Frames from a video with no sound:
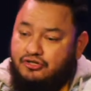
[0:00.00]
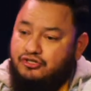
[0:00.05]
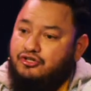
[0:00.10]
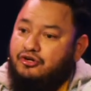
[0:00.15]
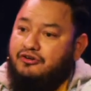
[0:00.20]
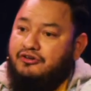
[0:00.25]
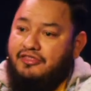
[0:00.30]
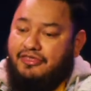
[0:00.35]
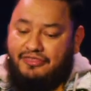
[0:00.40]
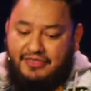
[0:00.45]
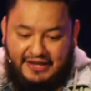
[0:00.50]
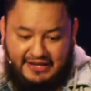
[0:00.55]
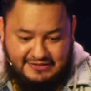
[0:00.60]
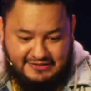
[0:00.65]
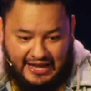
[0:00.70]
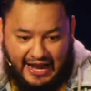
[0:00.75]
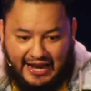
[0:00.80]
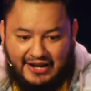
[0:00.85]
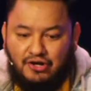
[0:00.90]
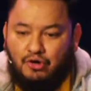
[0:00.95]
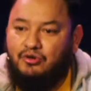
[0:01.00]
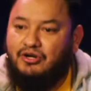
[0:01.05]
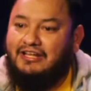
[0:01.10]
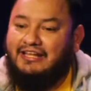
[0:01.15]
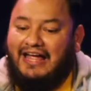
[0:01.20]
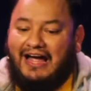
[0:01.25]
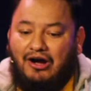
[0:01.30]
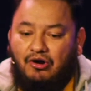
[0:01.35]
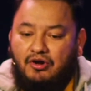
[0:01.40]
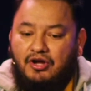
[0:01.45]
certain things I don't
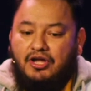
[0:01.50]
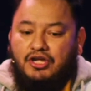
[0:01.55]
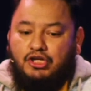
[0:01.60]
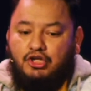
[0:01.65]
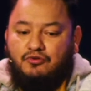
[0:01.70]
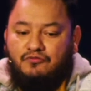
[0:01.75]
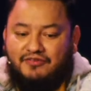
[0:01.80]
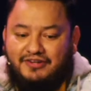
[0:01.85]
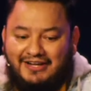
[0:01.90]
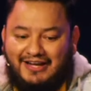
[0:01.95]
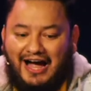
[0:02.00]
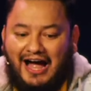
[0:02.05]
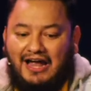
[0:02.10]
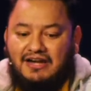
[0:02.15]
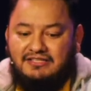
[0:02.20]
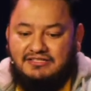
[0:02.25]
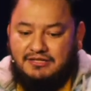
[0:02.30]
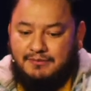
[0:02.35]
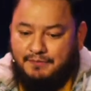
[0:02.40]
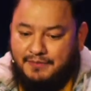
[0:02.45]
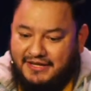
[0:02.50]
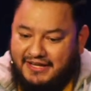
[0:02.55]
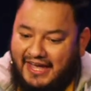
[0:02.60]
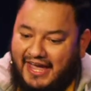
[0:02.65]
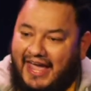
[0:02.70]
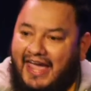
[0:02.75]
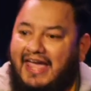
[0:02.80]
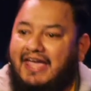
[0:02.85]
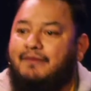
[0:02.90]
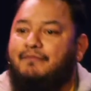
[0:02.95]
allow. You've got to be
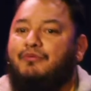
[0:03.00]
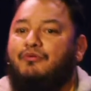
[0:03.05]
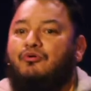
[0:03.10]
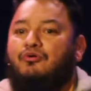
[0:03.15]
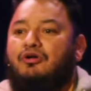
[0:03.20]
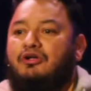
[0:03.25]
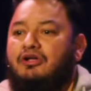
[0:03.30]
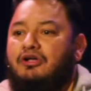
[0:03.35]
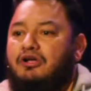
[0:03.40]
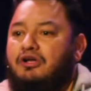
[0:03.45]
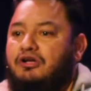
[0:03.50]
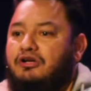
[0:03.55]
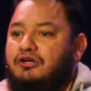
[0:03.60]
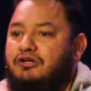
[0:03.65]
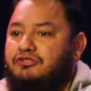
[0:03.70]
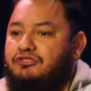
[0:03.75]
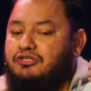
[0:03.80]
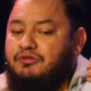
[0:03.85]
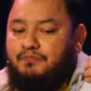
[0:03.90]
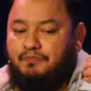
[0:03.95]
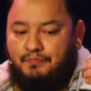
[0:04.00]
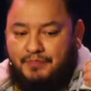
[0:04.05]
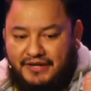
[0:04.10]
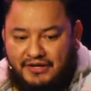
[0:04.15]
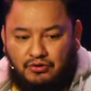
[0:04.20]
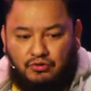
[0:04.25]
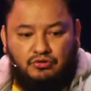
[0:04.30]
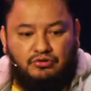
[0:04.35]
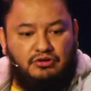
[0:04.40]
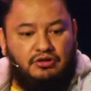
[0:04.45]
able to
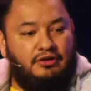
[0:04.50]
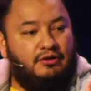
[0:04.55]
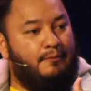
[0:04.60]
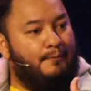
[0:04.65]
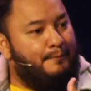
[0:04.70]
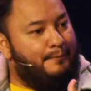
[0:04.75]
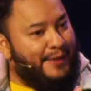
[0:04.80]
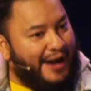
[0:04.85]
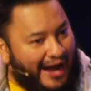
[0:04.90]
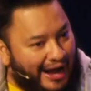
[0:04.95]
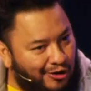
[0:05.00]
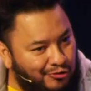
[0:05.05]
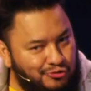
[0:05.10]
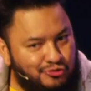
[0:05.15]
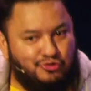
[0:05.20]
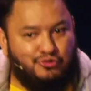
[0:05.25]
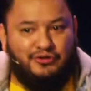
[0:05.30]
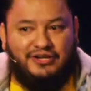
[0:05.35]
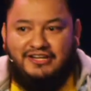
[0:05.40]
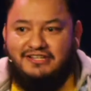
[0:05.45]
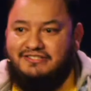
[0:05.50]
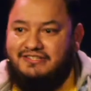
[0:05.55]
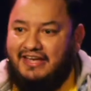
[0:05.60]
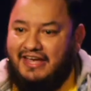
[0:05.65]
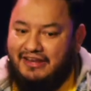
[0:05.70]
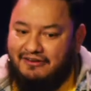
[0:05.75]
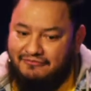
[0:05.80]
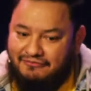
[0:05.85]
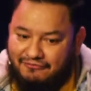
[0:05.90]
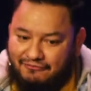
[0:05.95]
build boundaries
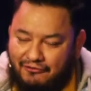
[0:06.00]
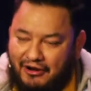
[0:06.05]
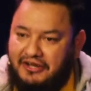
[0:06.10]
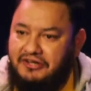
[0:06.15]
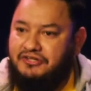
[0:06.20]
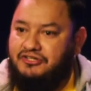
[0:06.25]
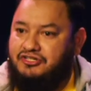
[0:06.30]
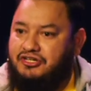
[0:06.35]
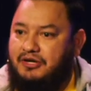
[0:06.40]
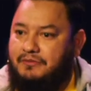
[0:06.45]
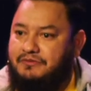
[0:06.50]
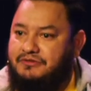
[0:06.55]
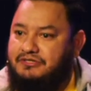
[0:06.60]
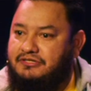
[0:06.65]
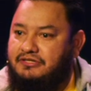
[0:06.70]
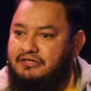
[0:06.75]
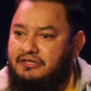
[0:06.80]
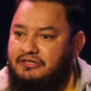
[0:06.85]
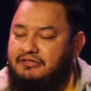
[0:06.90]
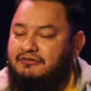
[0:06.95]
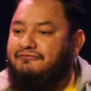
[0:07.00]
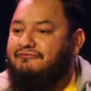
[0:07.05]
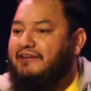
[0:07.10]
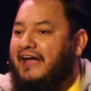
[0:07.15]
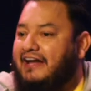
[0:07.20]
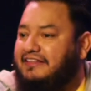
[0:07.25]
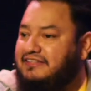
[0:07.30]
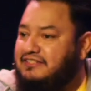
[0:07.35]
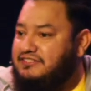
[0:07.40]
in friendships. The fact that